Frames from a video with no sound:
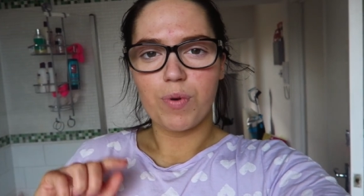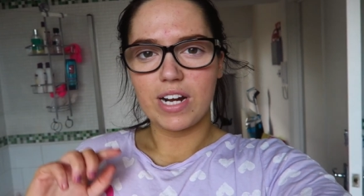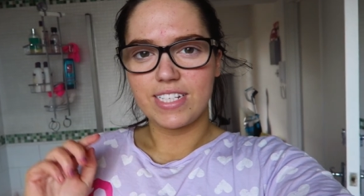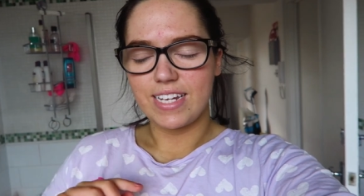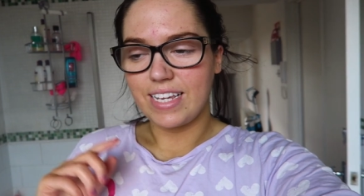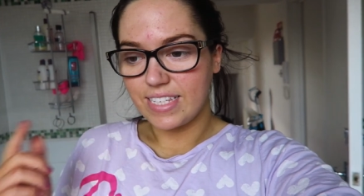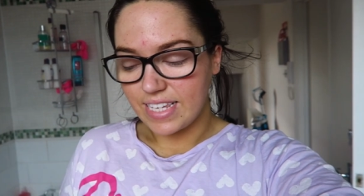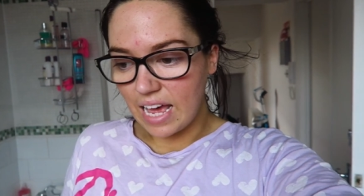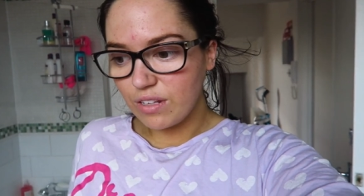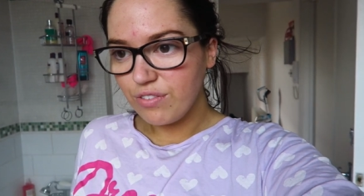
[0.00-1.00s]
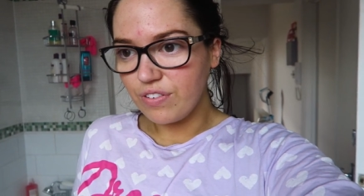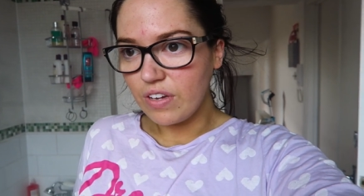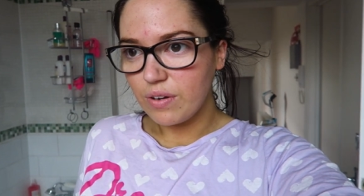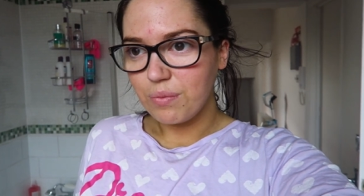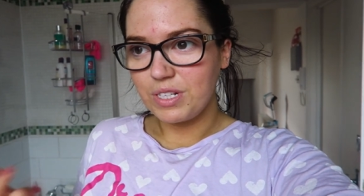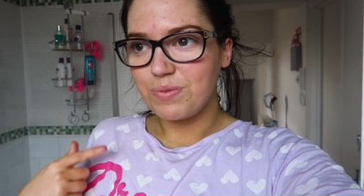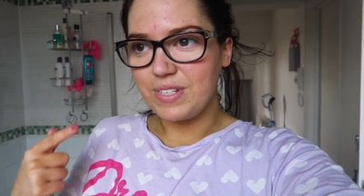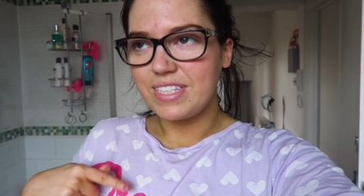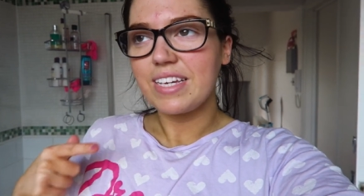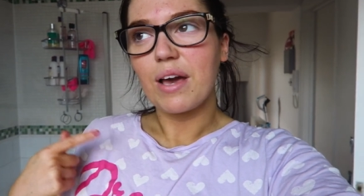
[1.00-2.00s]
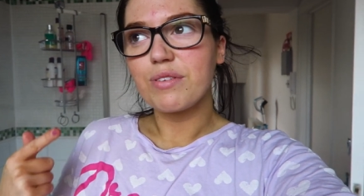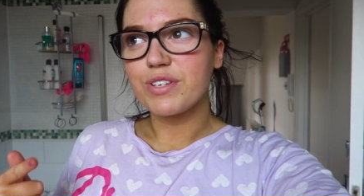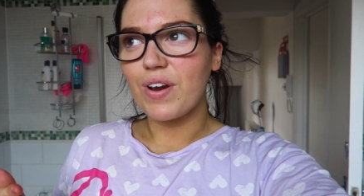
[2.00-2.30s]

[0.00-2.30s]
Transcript: to brighten it yourself, which means it goes